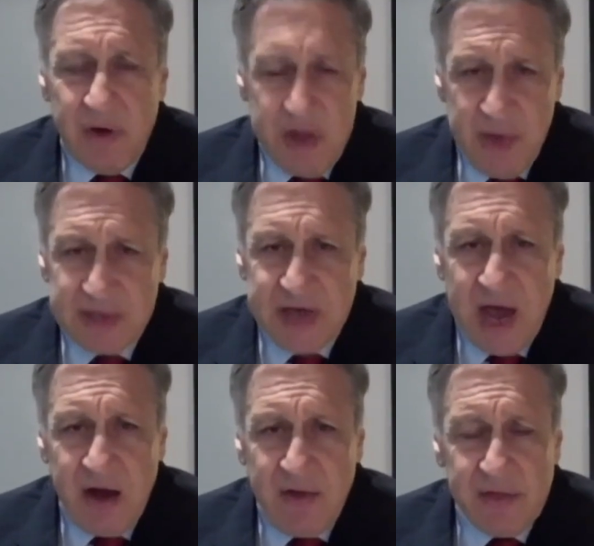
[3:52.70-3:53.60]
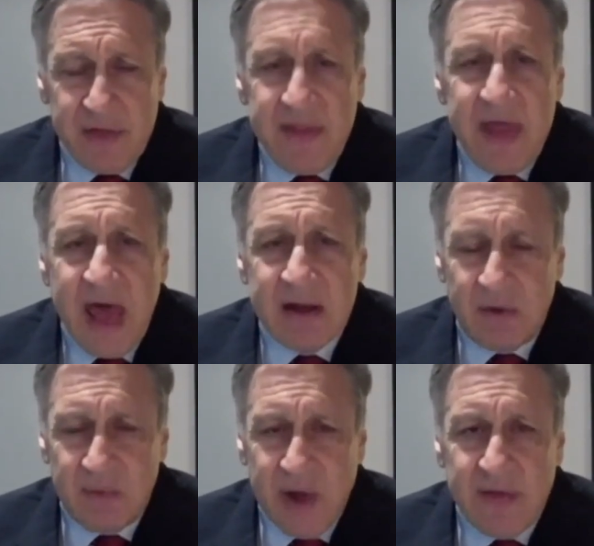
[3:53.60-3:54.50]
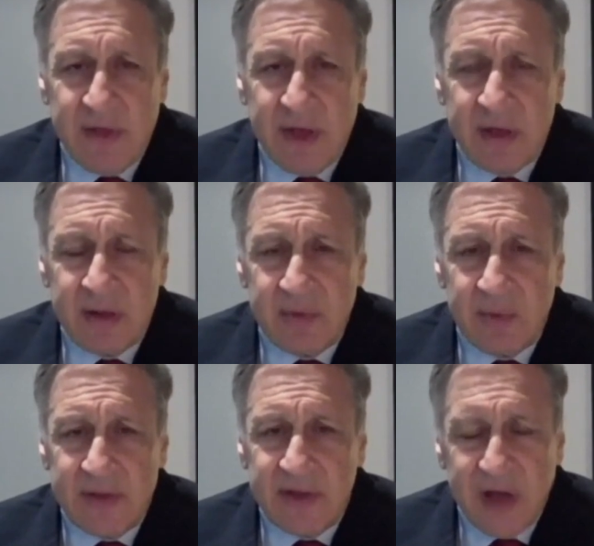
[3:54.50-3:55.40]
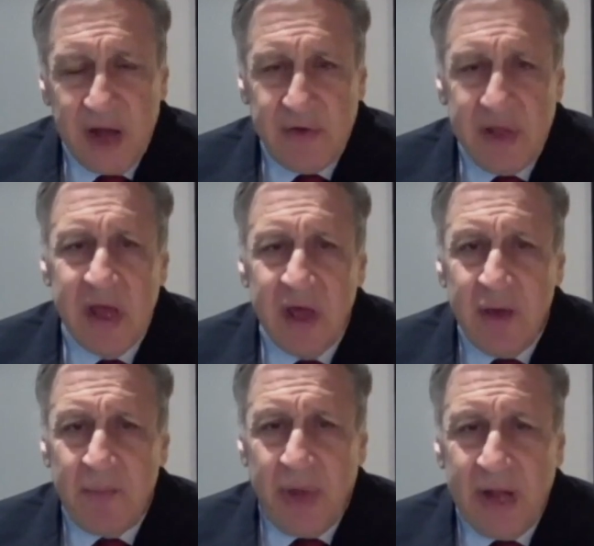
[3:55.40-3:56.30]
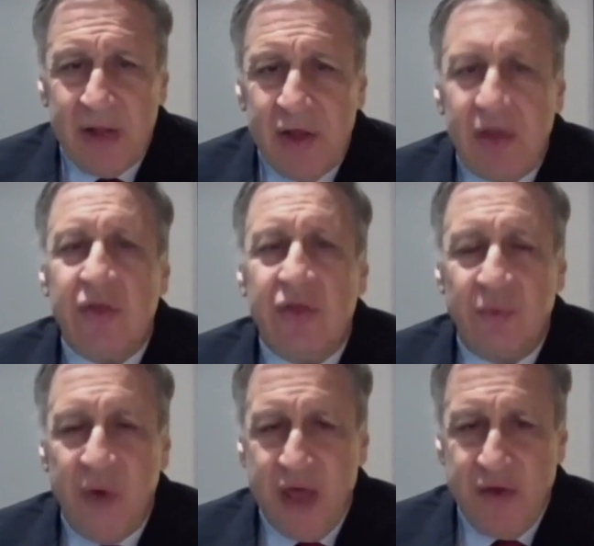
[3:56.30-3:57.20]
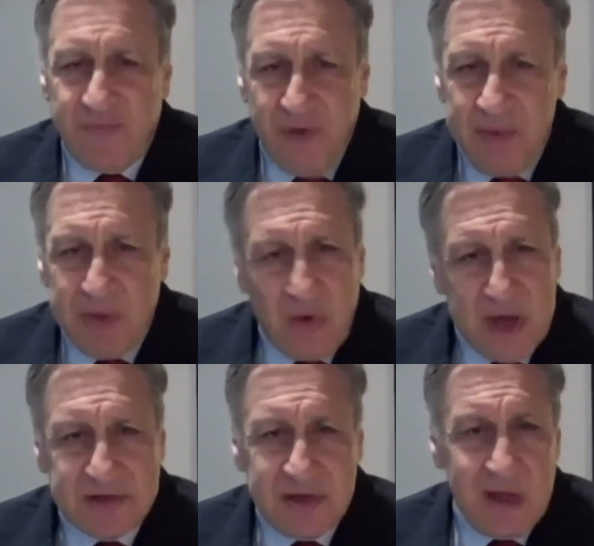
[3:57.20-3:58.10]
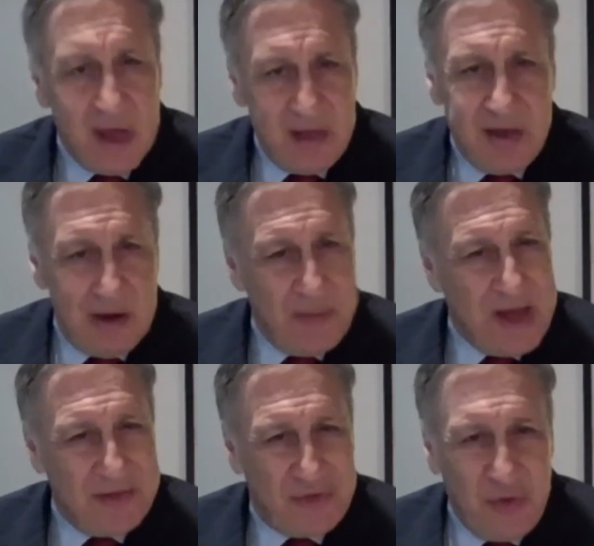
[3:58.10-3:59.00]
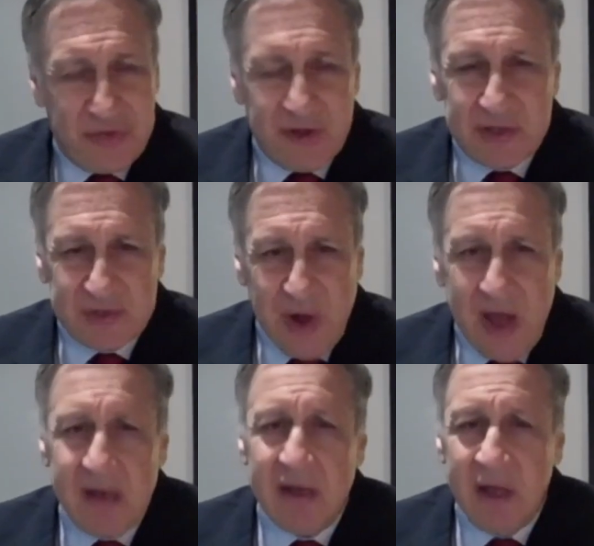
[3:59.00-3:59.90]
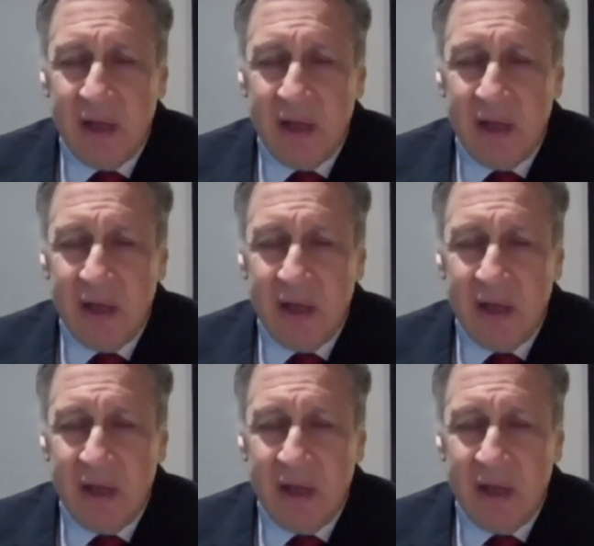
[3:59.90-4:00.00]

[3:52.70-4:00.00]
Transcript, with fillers: already much higher than that around the around the country. But the way you frame the question, you're about two thirds right.